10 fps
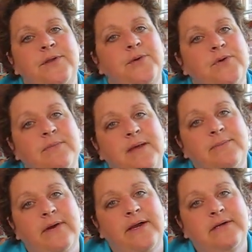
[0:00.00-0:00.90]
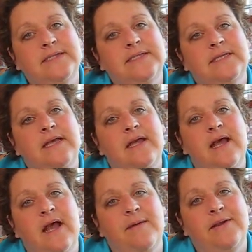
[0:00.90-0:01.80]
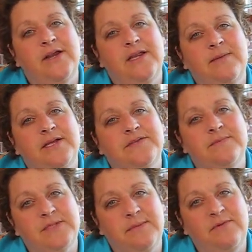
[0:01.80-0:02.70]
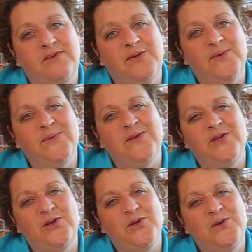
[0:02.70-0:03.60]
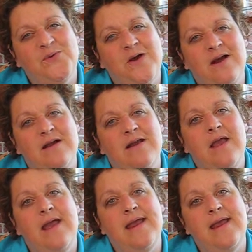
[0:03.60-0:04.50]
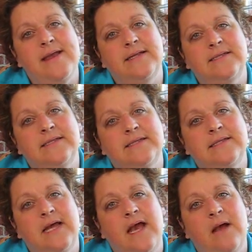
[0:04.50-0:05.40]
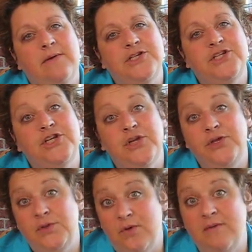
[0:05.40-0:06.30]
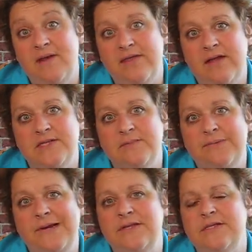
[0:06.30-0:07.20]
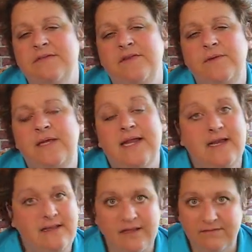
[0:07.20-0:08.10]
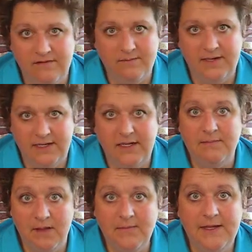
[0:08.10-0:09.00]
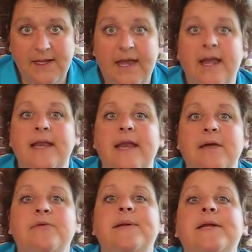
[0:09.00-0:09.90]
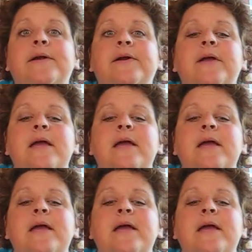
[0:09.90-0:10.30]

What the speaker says: You are in my prayers. I got emails from some of you. You know who you are. And I want you to know you are in my thoughts and prayers. And if you need anything from me, email me again, and I will be here.